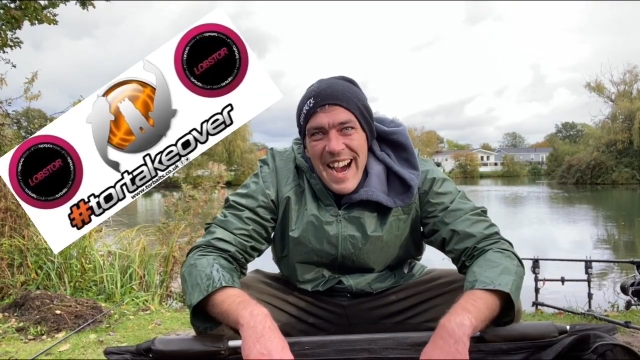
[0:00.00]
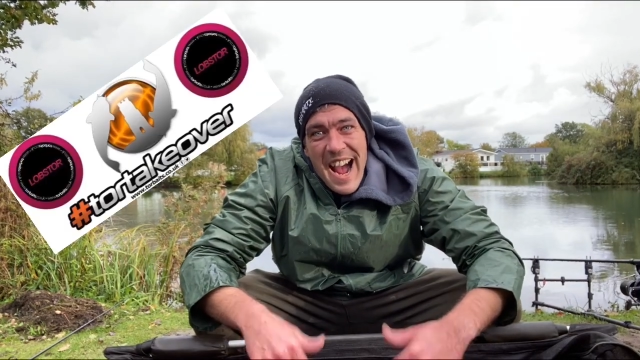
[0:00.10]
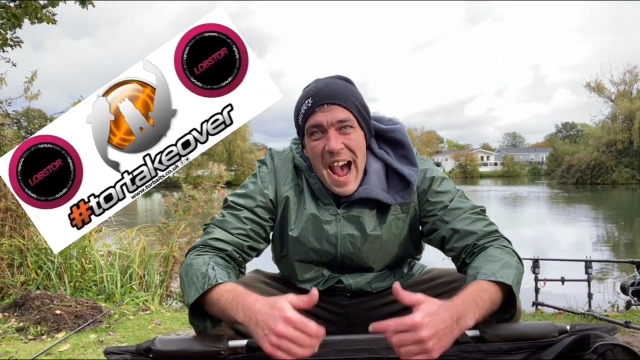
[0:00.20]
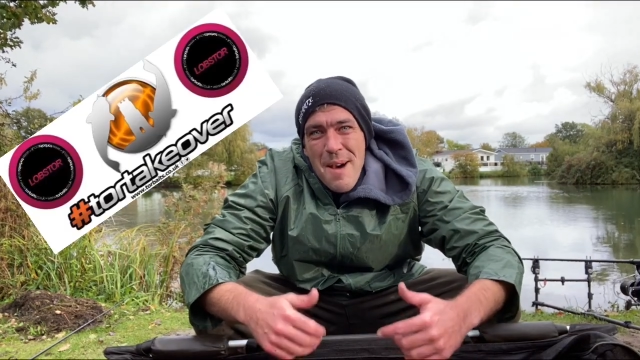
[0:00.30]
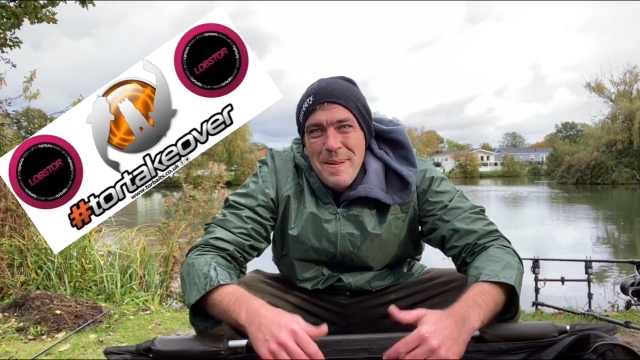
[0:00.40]

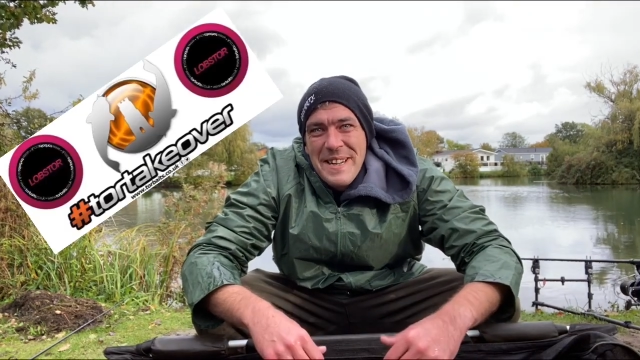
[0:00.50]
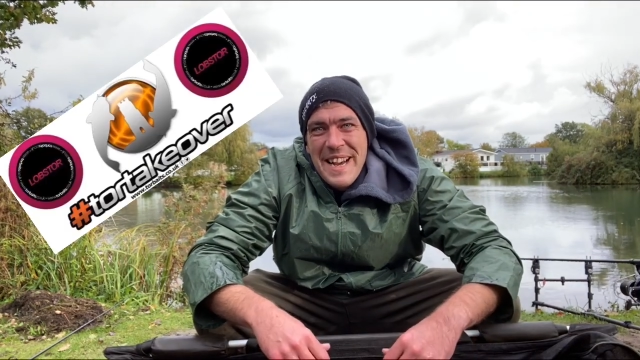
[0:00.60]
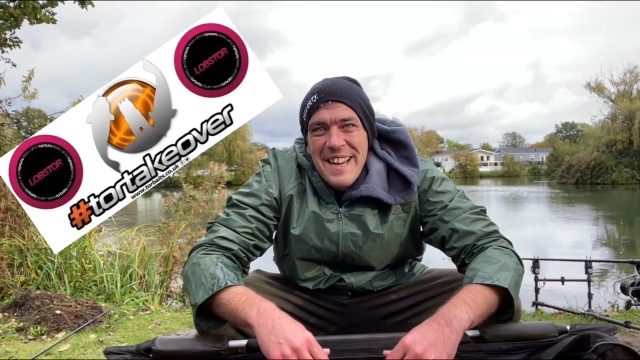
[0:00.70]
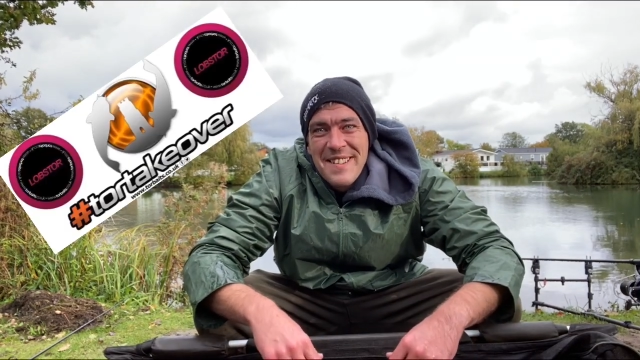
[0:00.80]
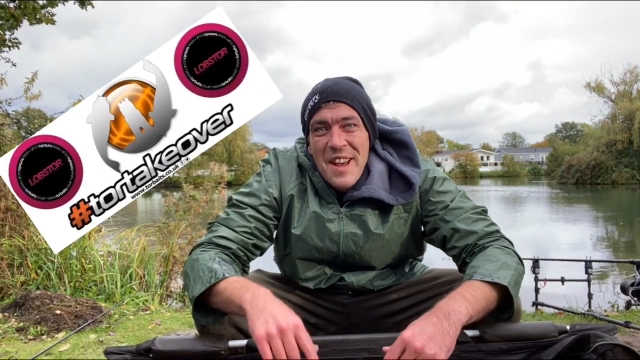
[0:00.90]
Happy
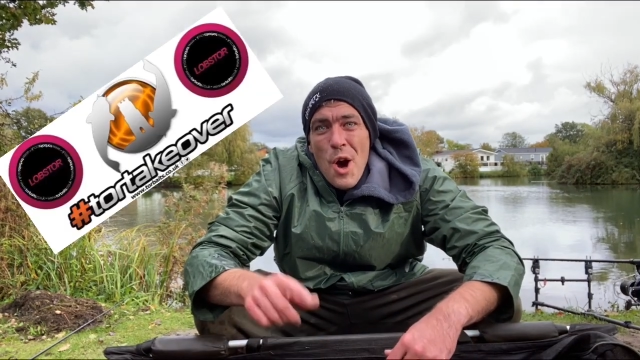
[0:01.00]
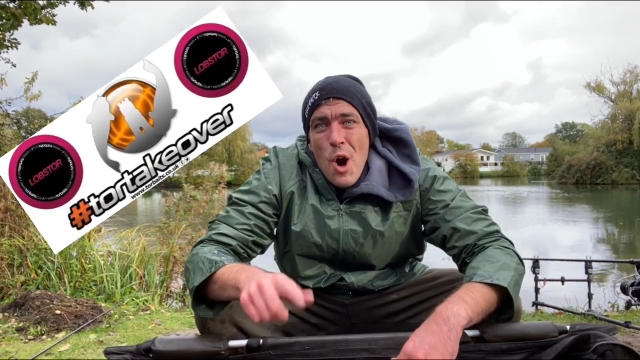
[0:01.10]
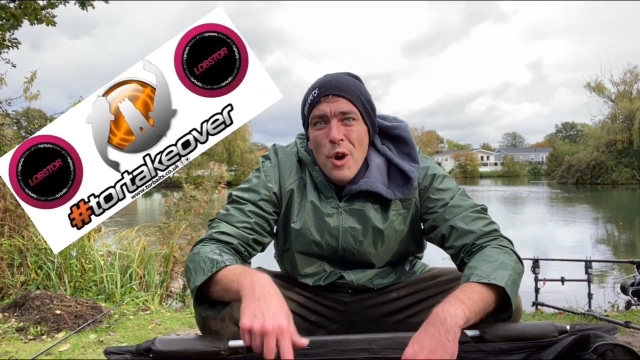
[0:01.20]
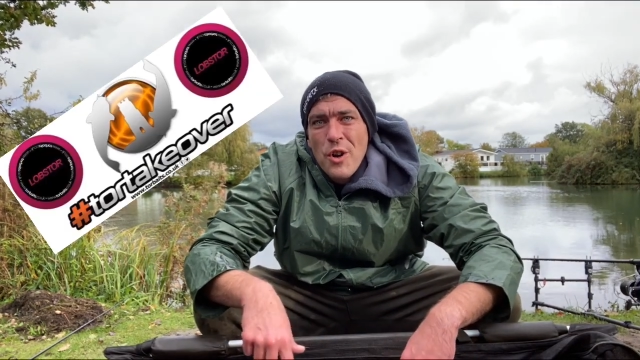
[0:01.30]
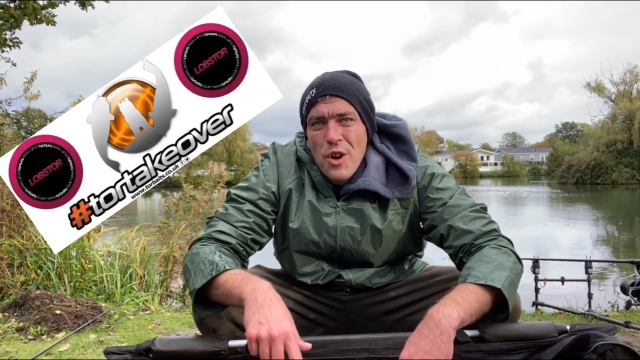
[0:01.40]
days
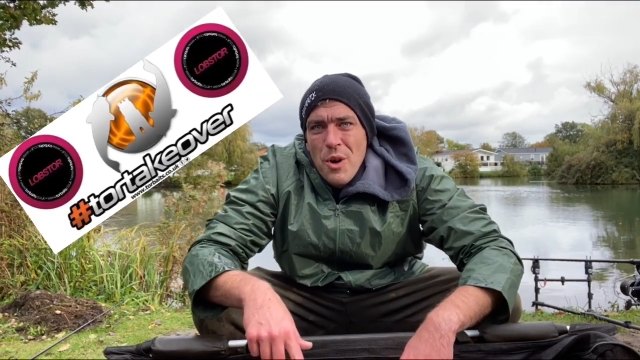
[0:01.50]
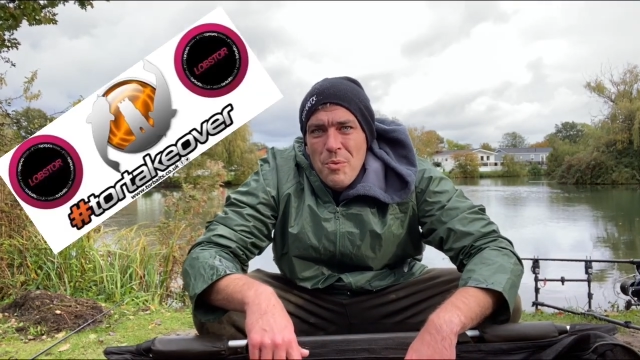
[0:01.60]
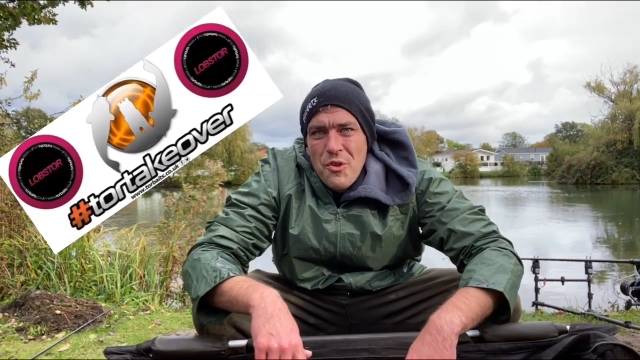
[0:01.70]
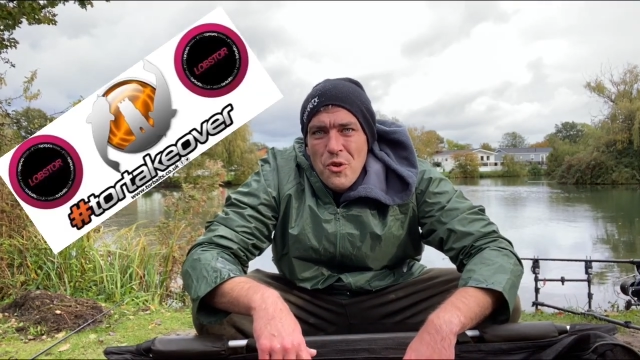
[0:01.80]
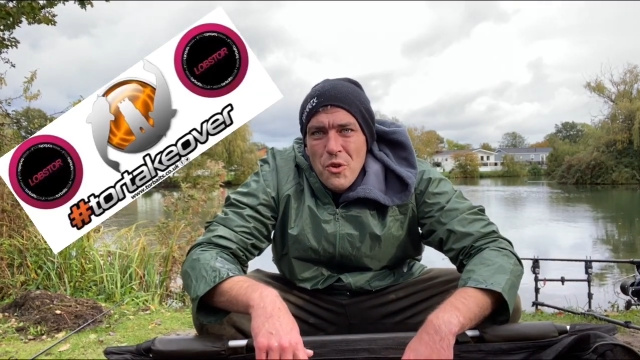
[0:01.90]
on the
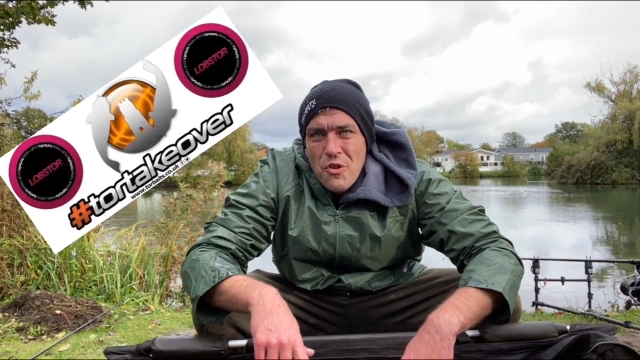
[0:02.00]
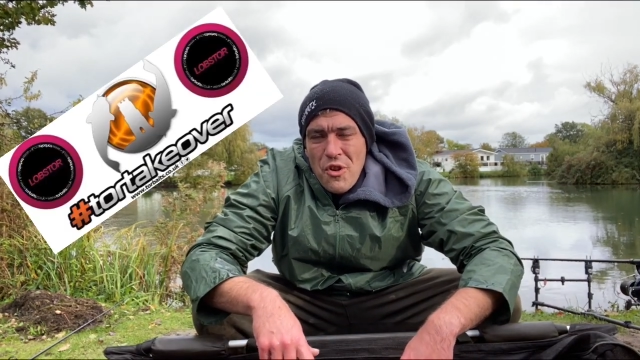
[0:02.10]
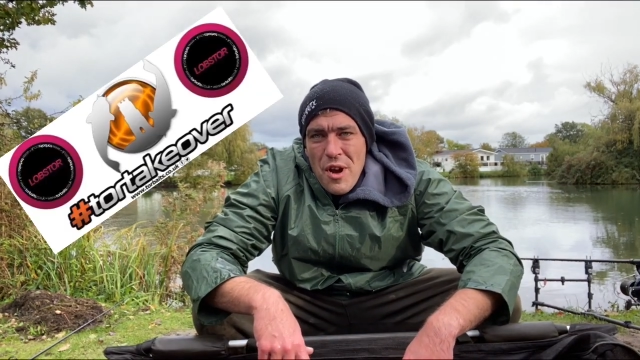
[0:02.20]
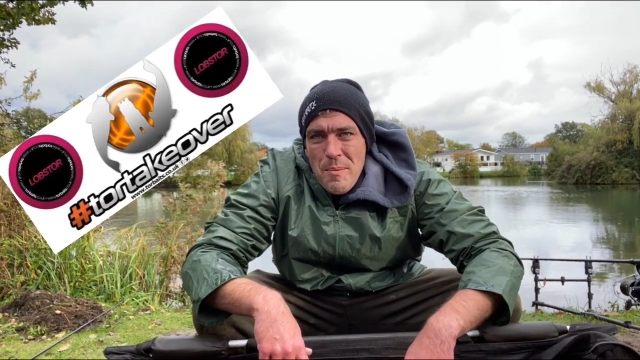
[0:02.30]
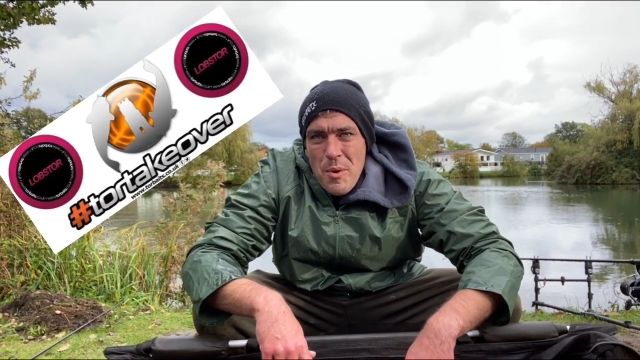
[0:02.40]
lobster
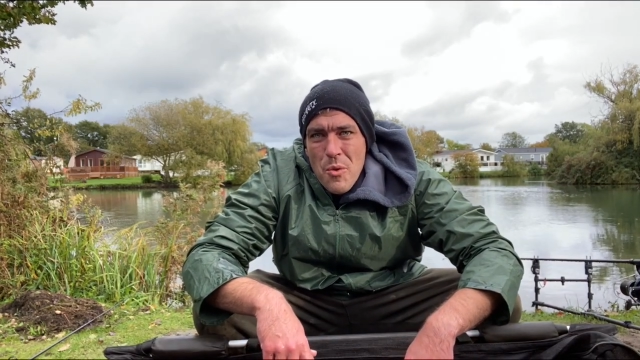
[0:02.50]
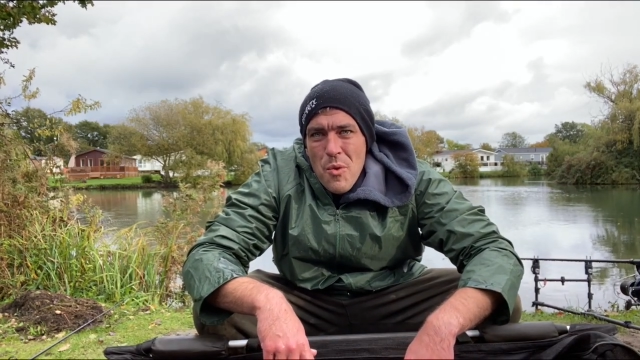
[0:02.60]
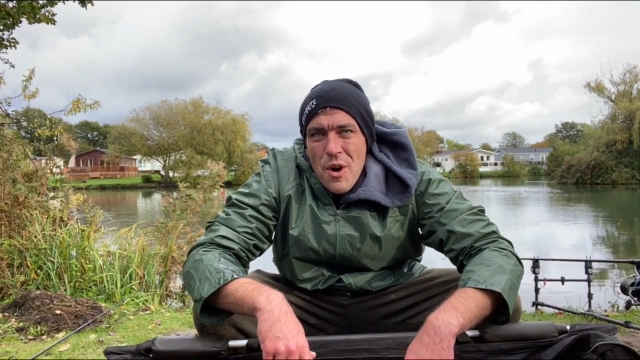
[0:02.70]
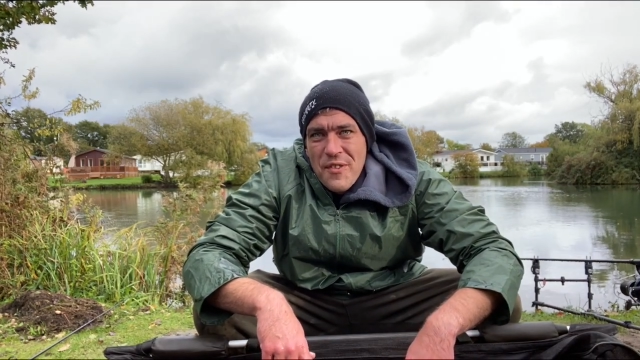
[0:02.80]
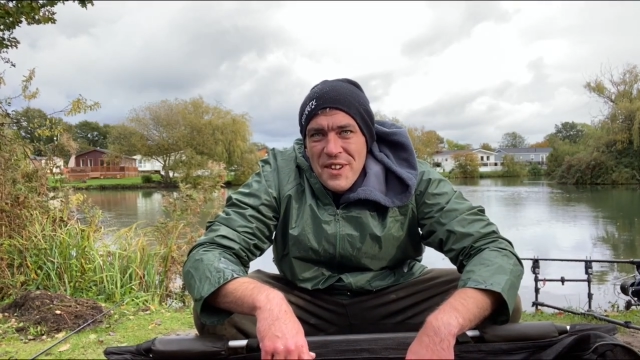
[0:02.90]
slime ball
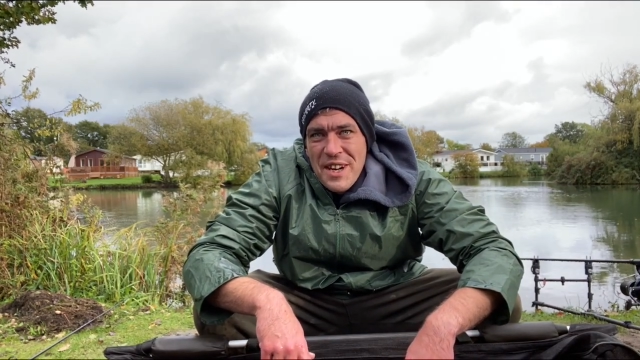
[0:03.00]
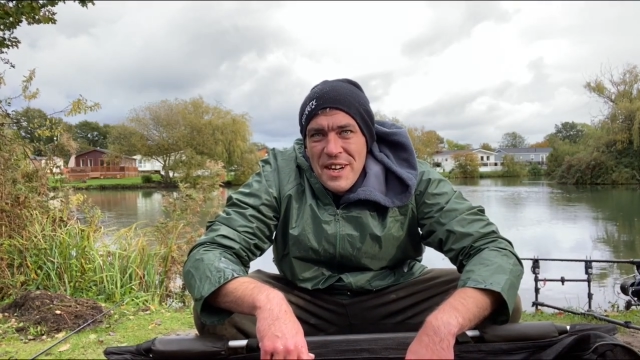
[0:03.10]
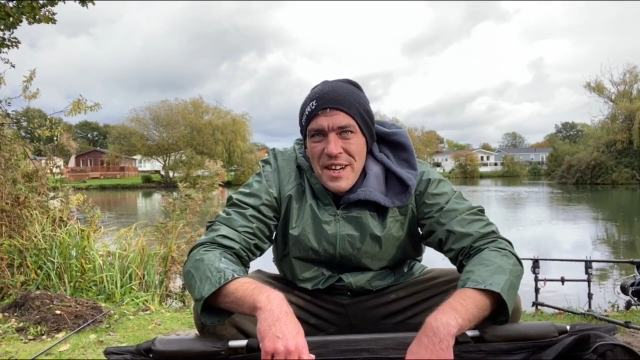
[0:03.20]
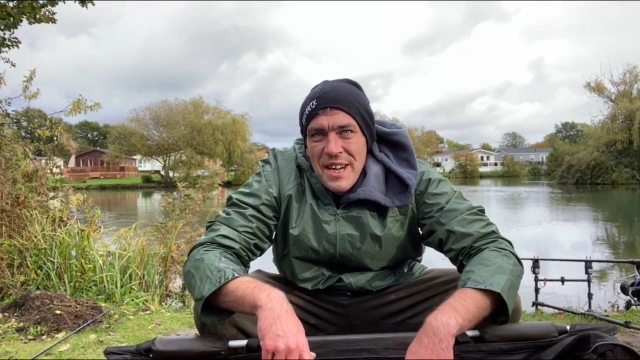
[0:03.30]
wafter.